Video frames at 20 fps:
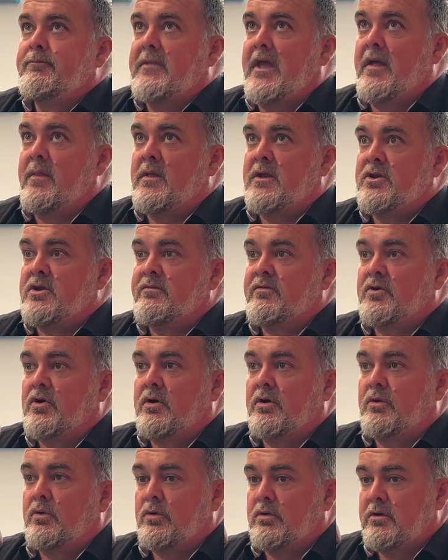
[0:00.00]
And then you've
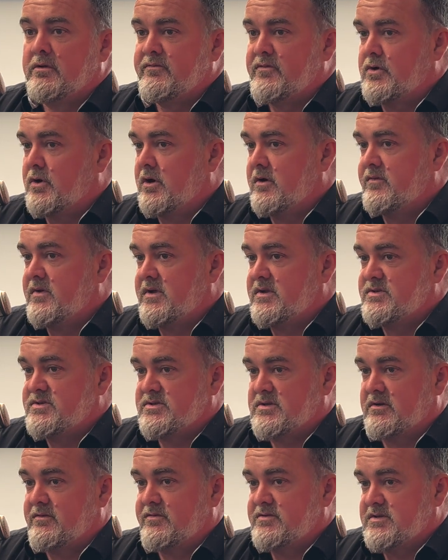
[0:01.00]
got all of your overhead
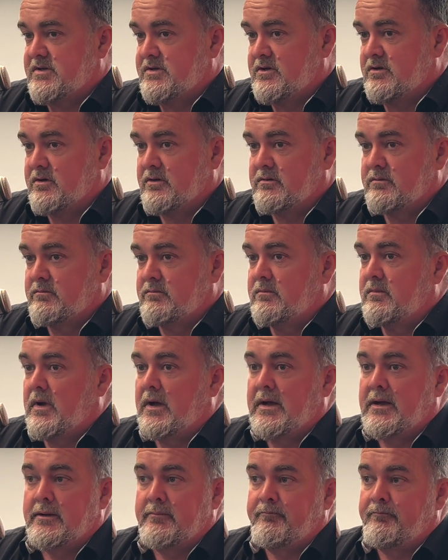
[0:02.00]
stuff. So your
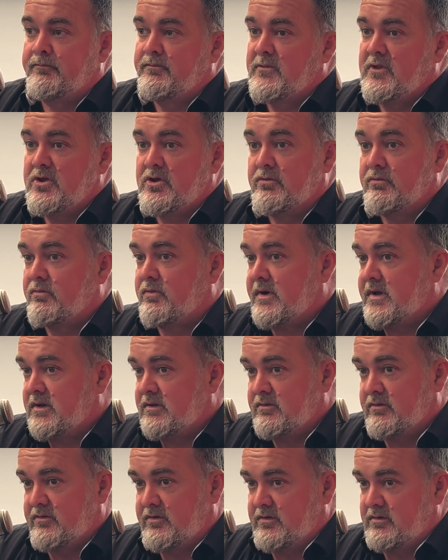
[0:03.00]

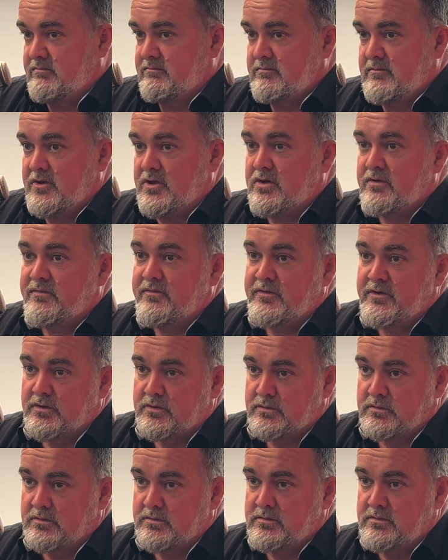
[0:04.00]
rent, your
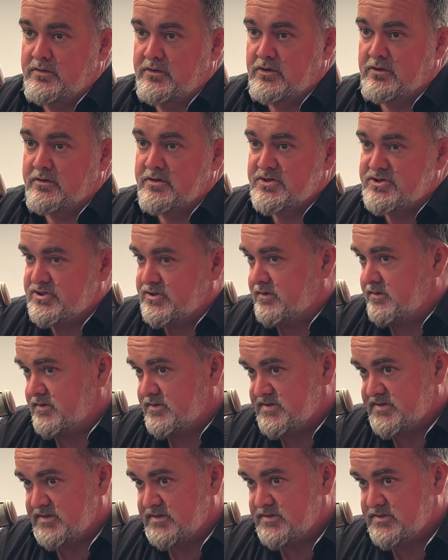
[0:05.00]
fuel, your
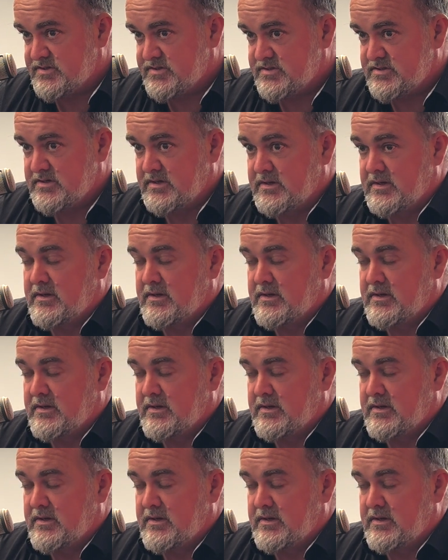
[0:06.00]
insurances,